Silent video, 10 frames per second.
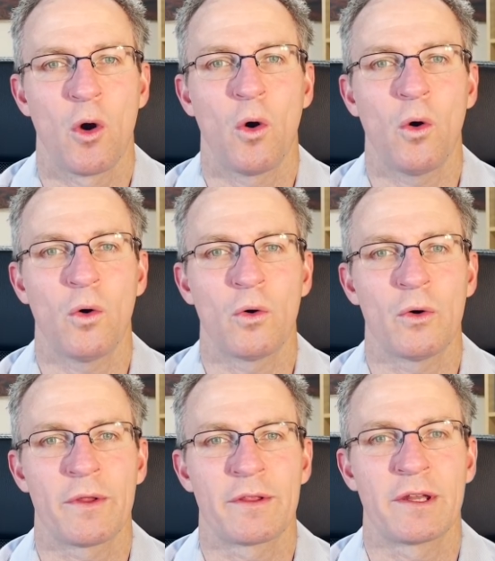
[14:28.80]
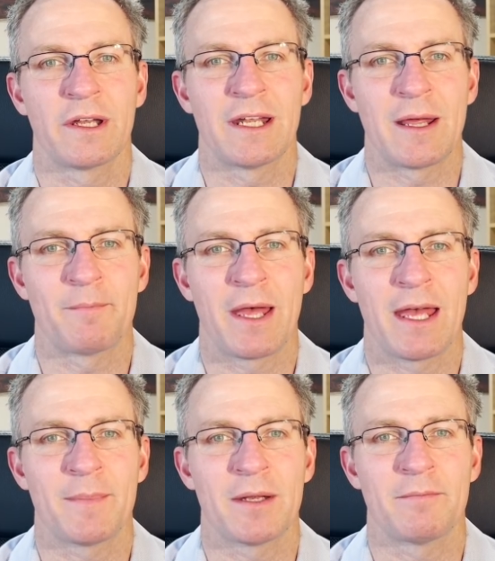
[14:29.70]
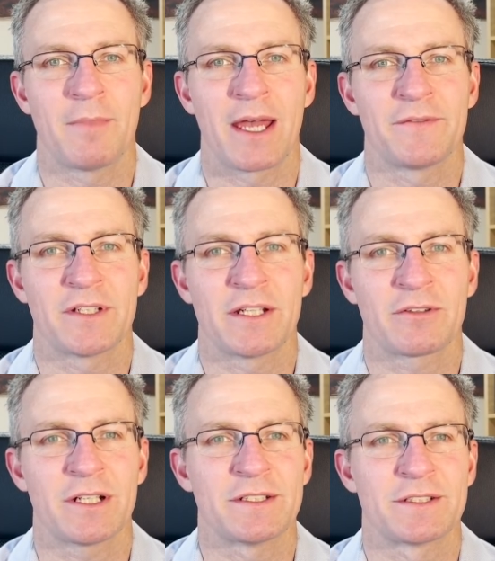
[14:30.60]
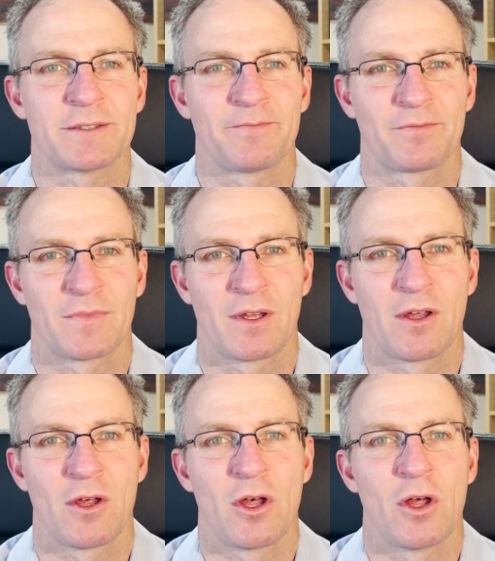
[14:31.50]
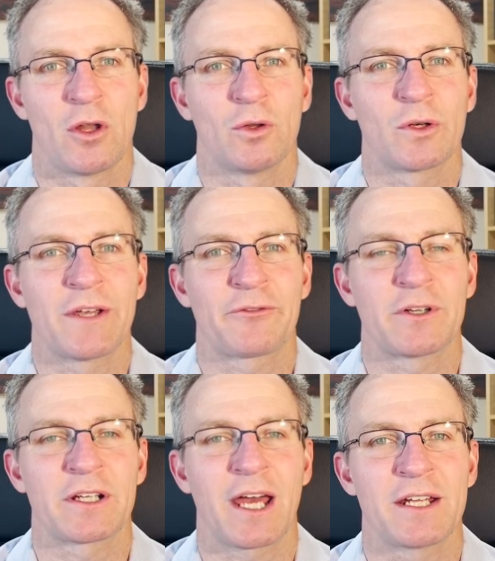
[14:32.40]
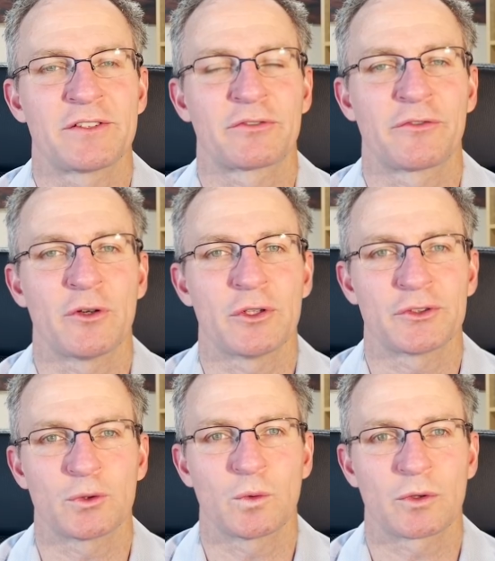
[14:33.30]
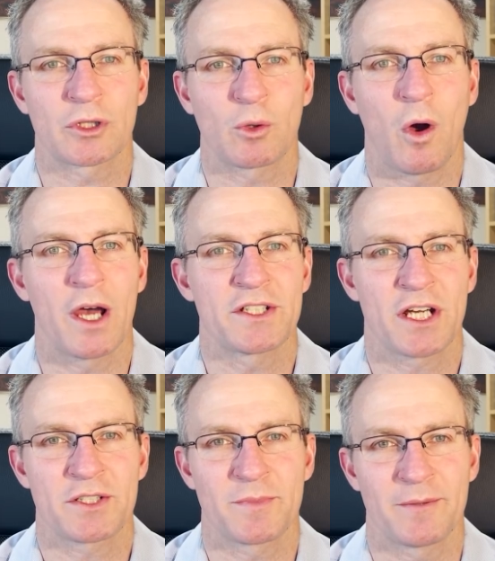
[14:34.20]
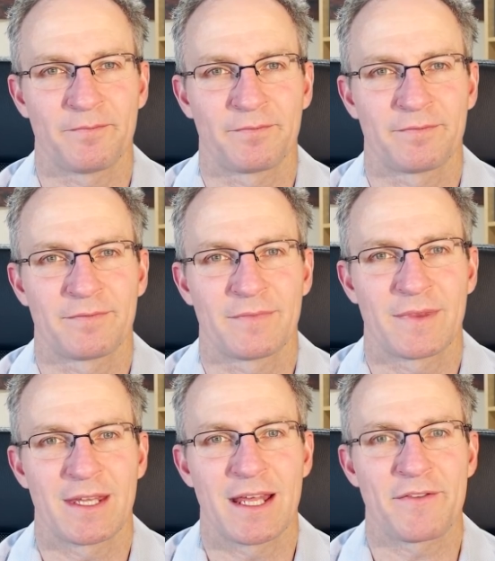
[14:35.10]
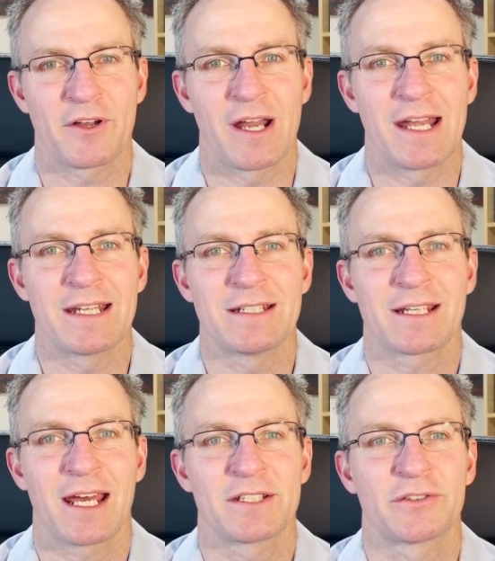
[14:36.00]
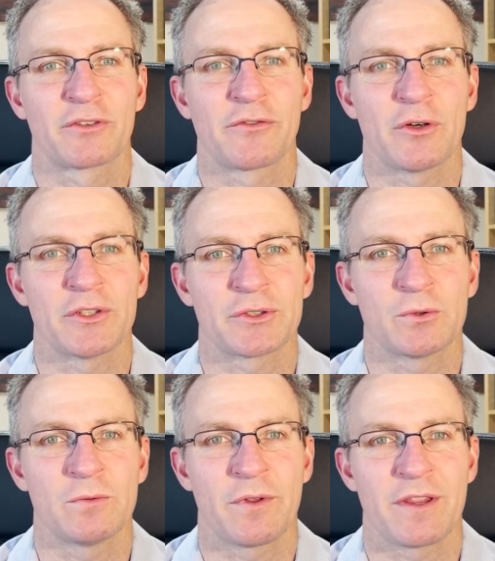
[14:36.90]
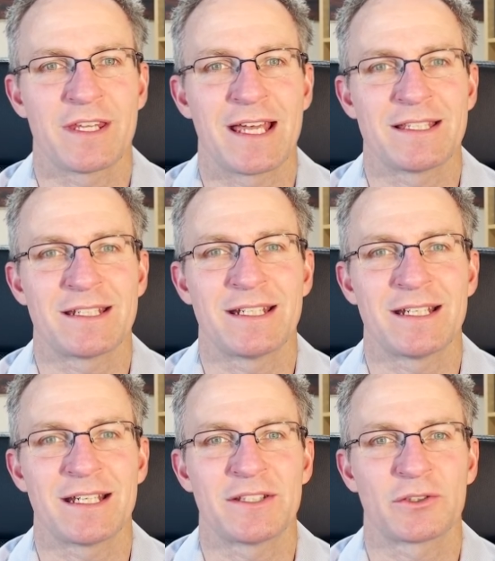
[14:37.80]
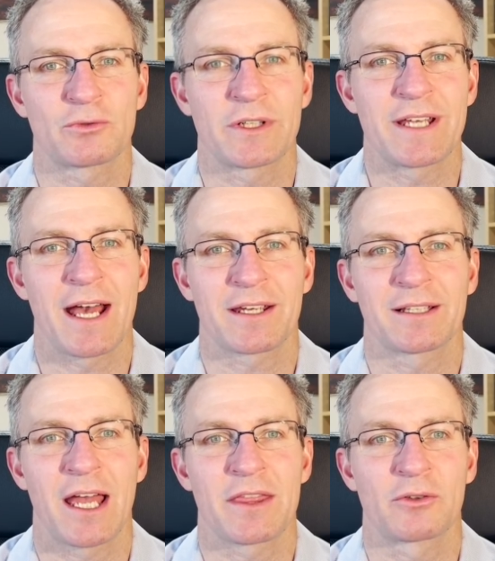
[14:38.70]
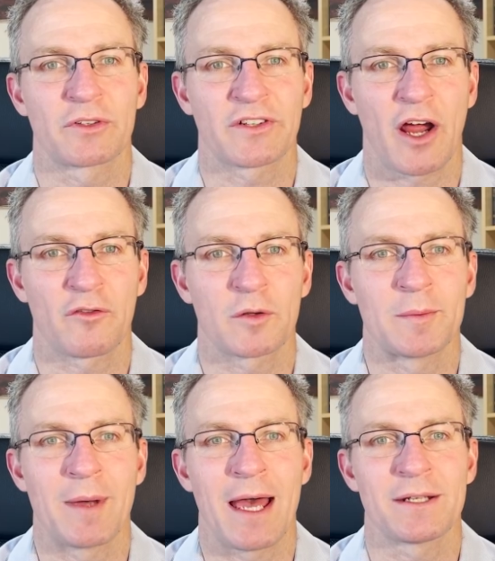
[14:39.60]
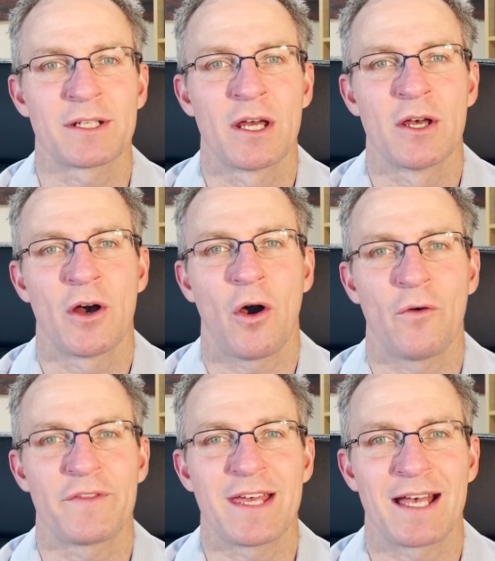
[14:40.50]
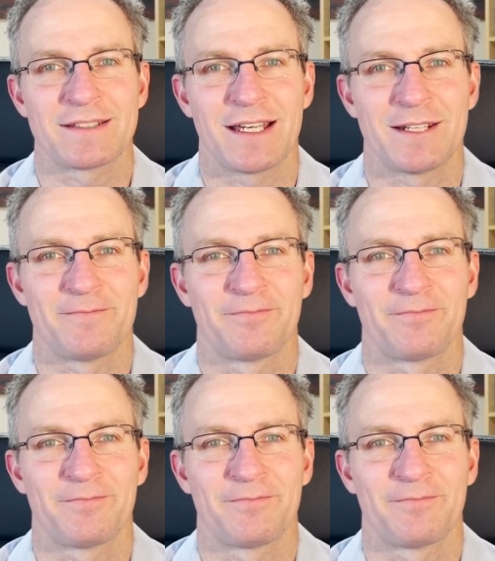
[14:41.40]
or that an impairment may have decreased. Looking for indicators of reversal will require judgment. If there are any indicators of reversal, the entity needs to recalculate the recoverable amount of the asset.